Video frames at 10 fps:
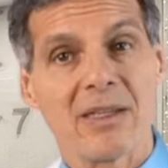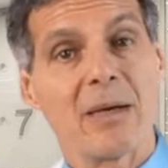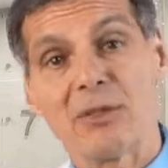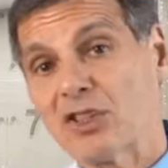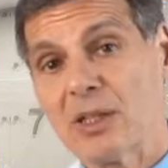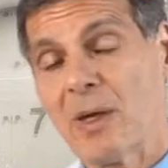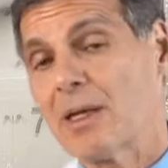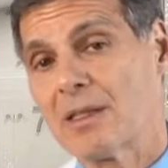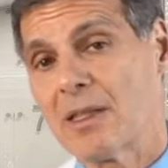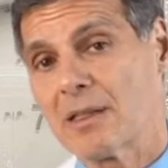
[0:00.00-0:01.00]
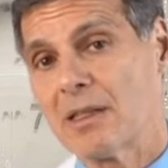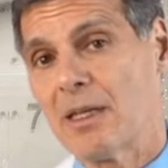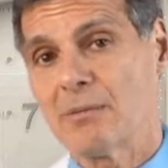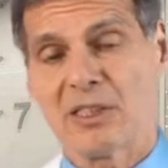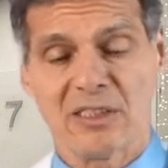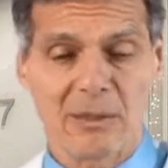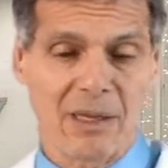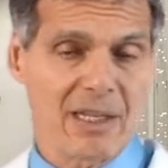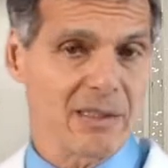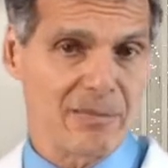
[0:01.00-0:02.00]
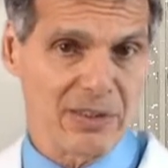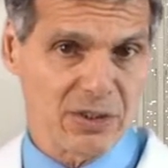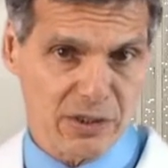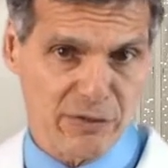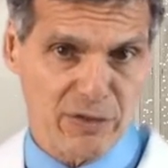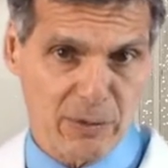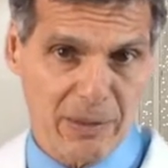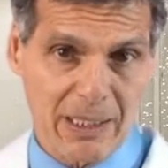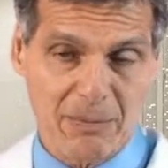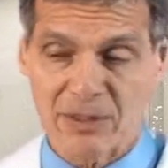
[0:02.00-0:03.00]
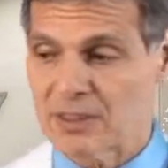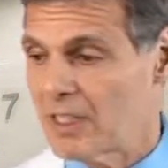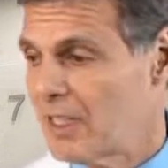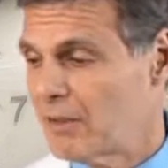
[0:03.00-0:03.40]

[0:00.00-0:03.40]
Now, machinohealth.com, you'll see my other research review papers,